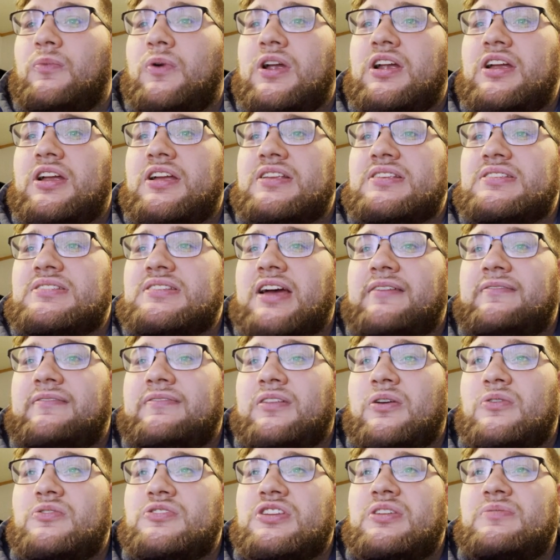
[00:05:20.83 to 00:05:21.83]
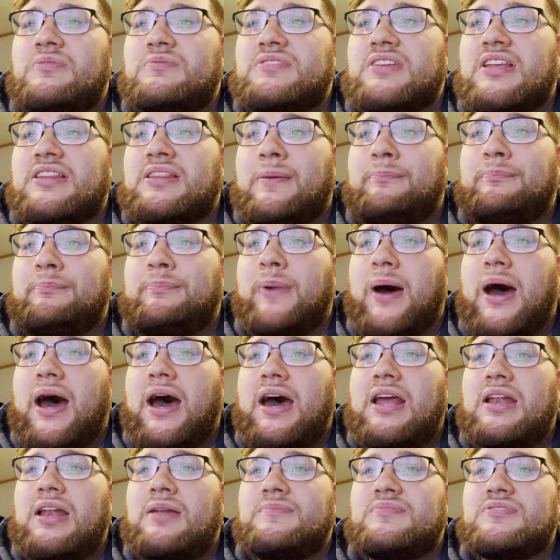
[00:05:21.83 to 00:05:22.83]
Where is Typhlosion? He was at the
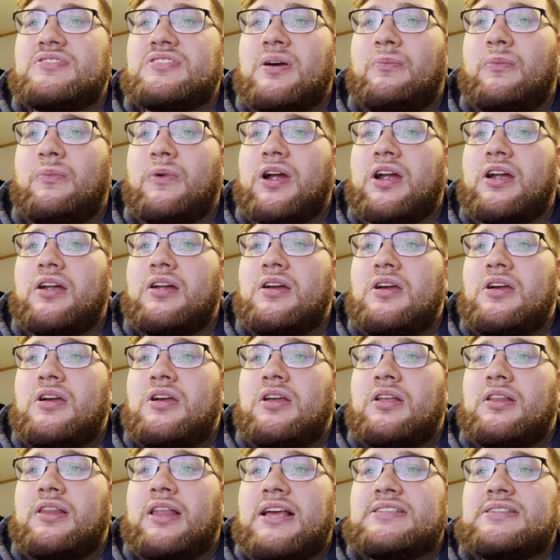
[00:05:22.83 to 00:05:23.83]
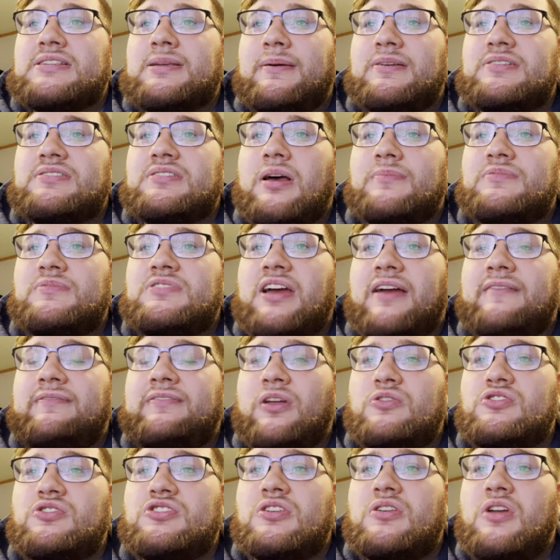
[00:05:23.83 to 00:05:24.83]
bottom somewhere last time I saw him.
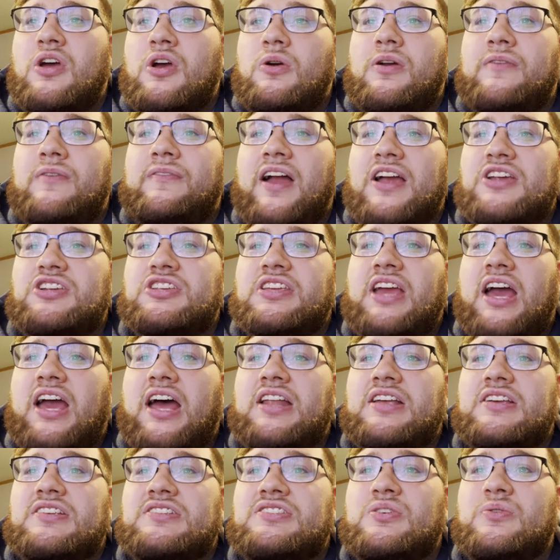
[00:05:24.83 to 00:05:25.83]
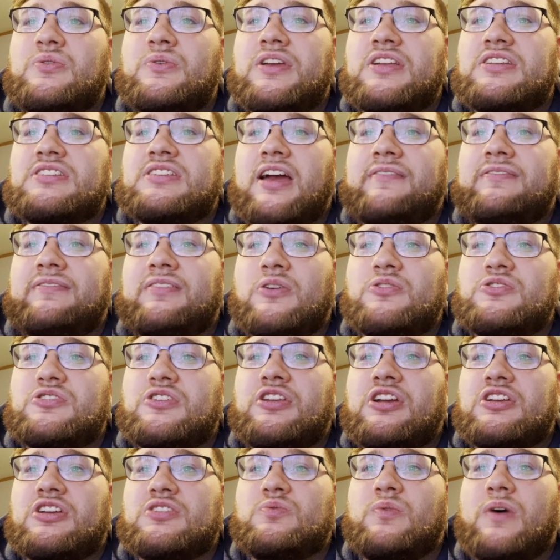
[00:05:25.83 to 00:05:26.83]
Typhlosion. We've actually got Hisuian Typhlosion here as